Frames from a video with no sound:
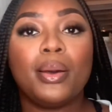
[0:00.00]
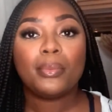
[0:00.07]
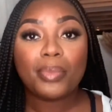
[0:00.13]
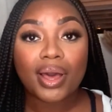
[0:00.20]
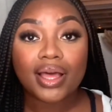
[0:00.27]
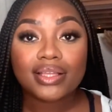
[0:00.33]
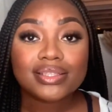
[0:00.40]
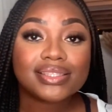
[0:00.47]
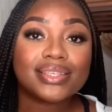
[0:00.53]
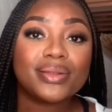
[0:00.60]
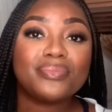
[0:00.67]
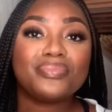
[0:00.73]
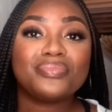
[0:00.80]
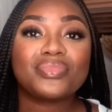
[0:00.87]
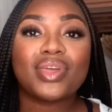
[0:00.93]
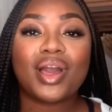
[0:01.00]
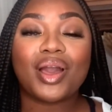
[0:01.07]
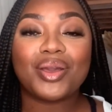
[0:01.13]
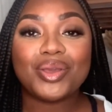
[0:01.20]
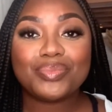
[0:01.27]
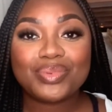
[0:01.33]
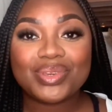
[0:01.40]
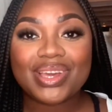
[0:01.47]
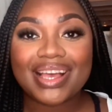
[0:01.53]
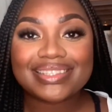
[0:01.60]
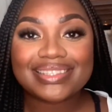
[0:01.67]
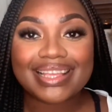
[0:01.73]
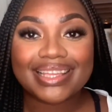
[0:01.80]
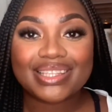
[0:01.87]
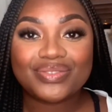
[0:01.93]
But I hope you guys
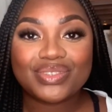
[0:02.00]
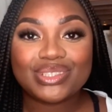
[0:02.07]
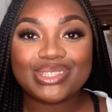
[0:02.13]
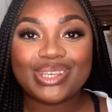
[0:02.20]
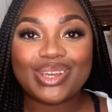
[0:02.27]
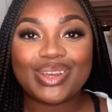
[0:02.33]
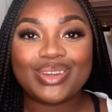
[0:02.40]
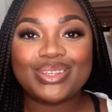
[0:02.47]
liked the video.